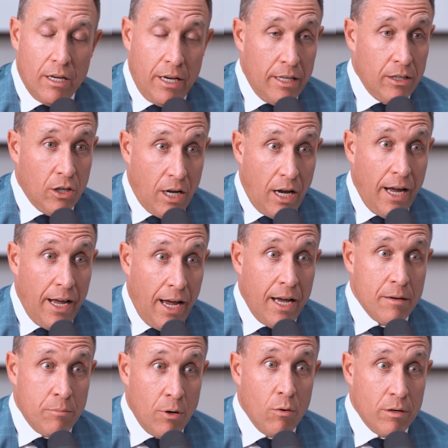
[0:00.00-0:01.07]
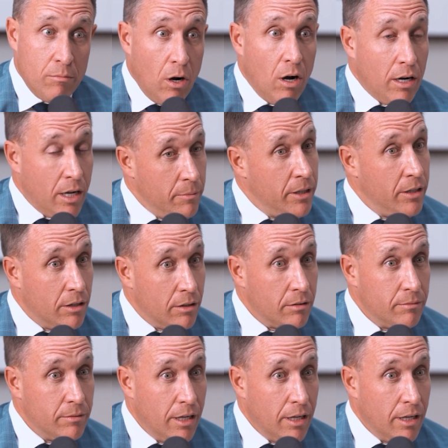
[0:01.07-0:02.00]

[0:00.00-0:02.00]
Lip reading: And look, I had Bo and Ma come in here.